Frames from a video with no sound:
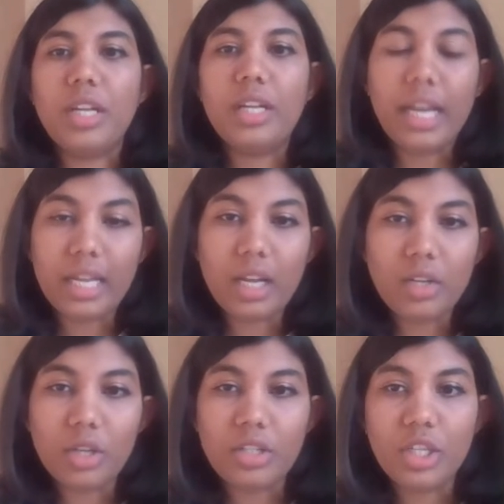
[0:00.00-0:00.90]
that
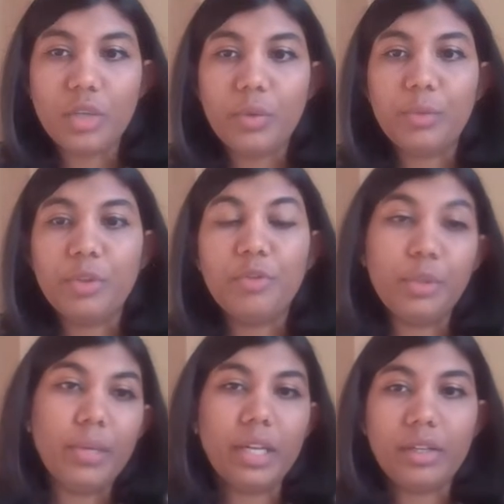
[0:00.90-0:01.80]
data.gov
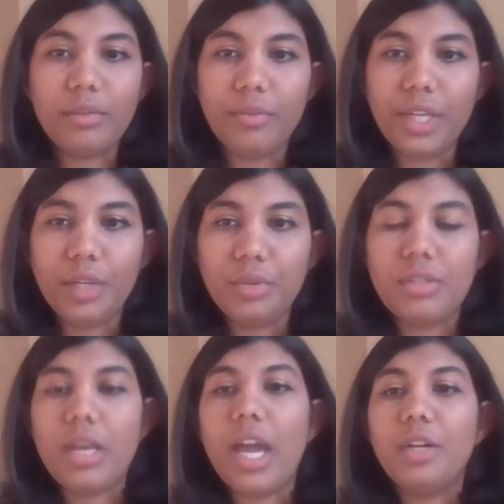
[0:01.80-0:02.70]
would be a very
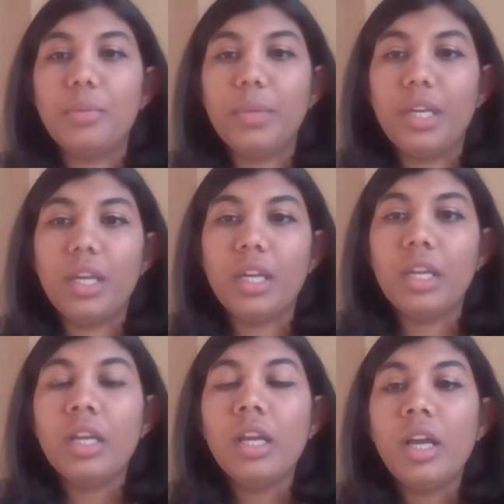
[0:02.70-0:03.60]
good site to begin.